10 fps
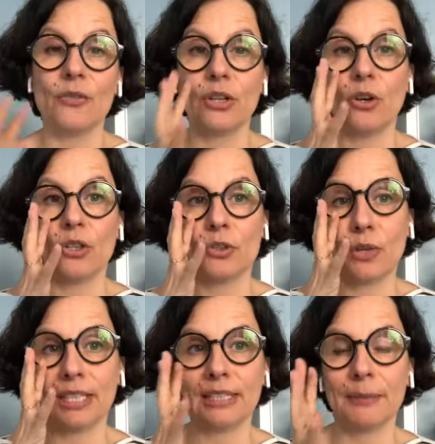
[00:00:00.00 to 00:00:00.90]
the
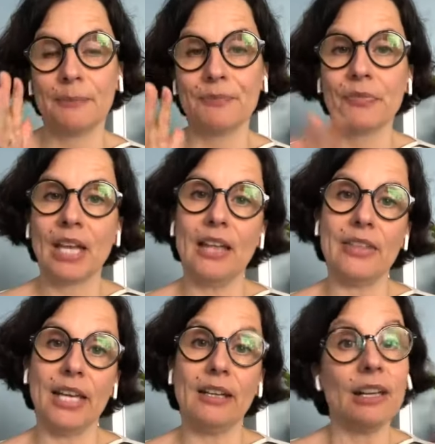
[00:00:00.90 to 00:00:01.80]
contract, and
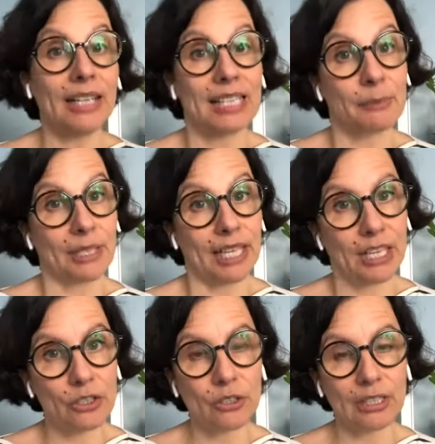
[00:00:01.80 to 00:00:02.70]
then an
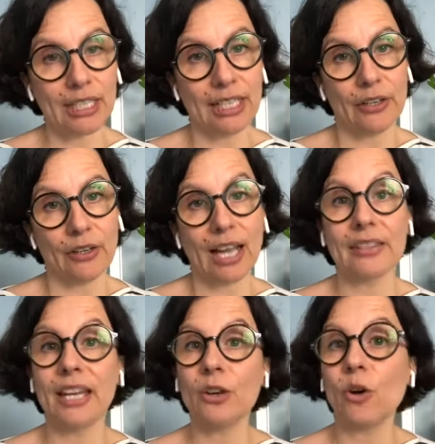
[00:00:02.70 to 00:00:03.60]
explanation layer,
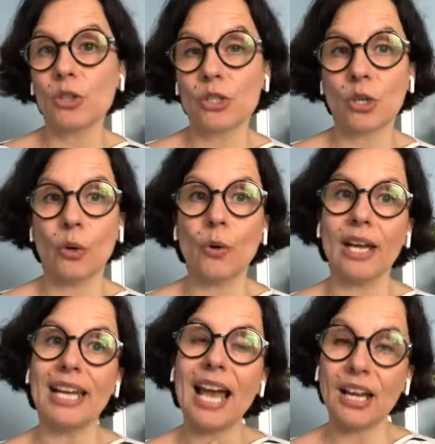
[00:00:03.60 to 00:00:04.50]
and then also
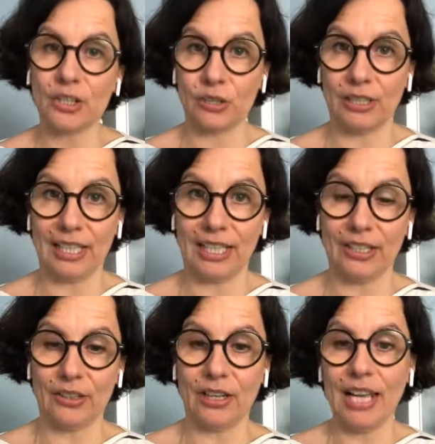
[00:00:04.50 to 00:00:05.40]
an action
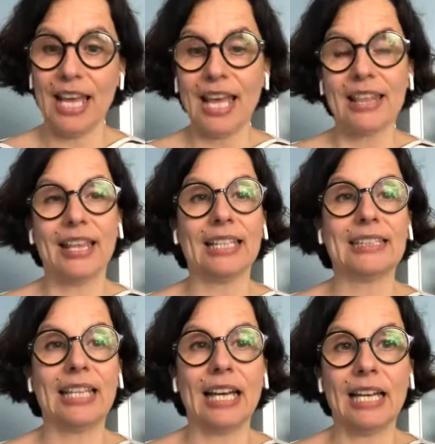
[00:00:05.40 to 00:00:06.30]
layer
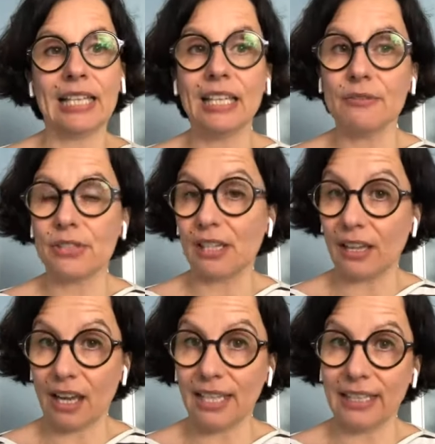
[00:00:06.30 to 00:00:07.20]
that gives the
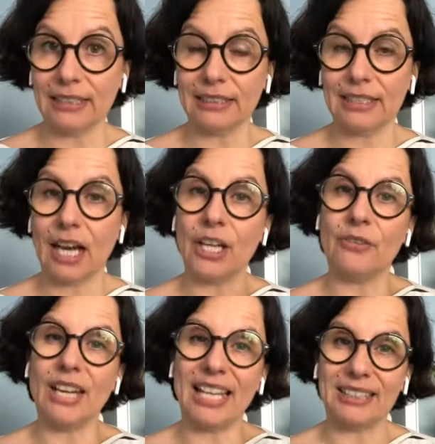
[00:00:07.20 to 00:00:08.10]
client kind
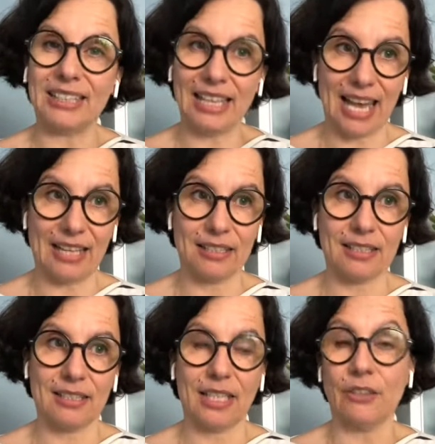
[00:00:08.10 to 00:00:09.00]
of at a
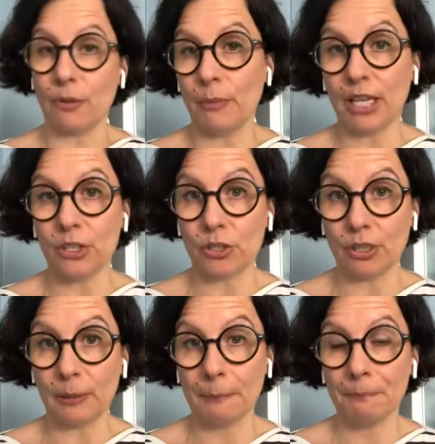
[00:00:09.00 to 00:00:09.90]
glance
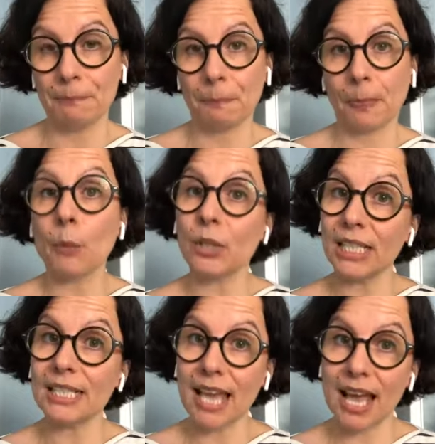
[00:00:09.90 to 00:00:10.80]
information, what
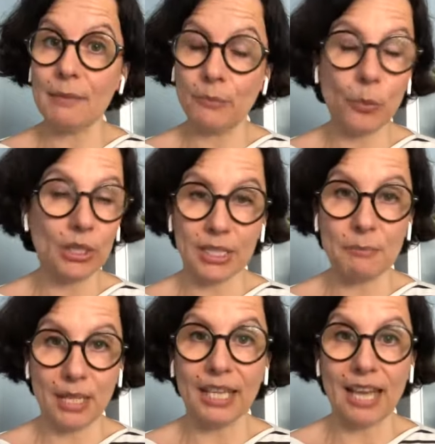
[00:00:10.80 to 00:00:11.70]
is
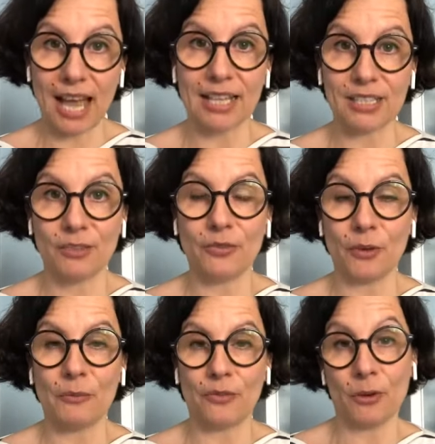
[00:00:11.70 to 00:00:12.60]
being asked
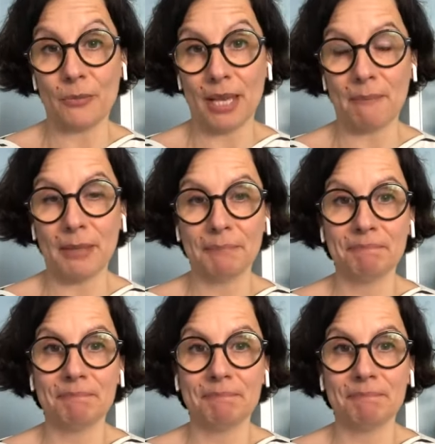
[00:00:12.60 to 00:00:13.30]
from them.